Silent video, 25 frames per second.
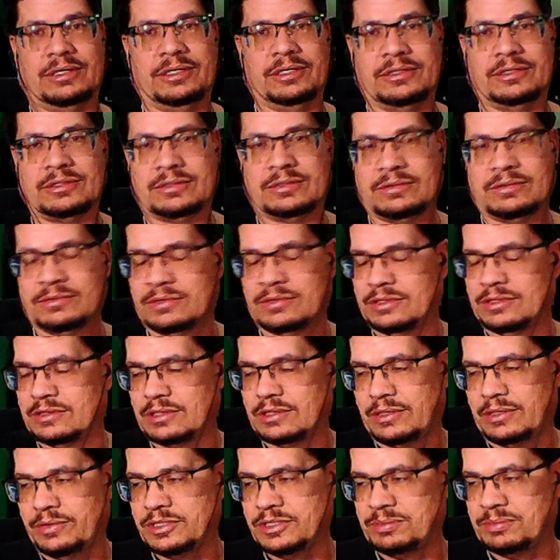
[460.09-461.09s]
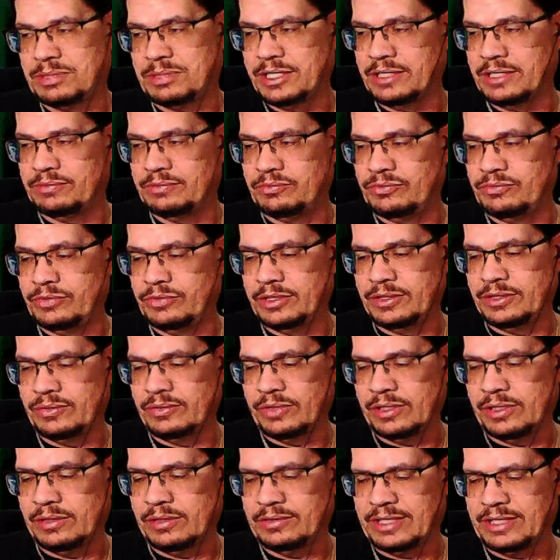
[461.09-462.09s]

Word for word: It's always played really well.